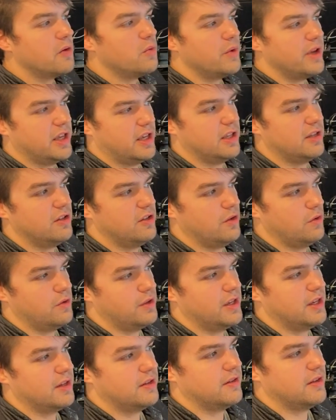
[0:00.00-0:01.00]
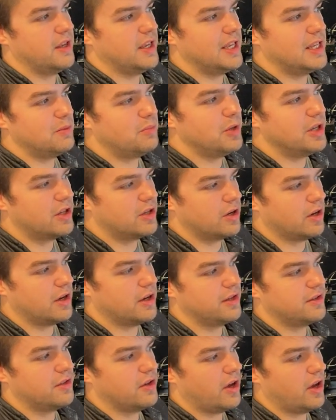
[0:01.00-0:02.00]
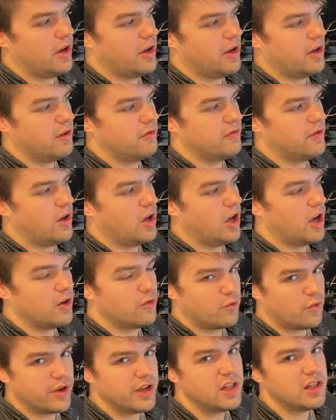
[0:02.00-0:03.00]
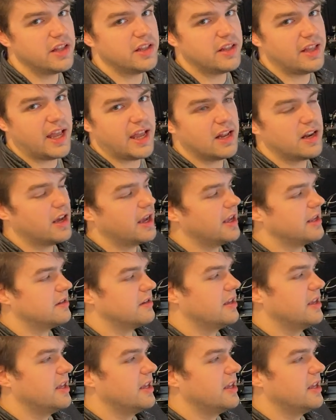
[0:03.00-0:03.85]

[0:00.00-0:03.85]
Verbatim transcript: we can do this is because of Unreal and Nanite.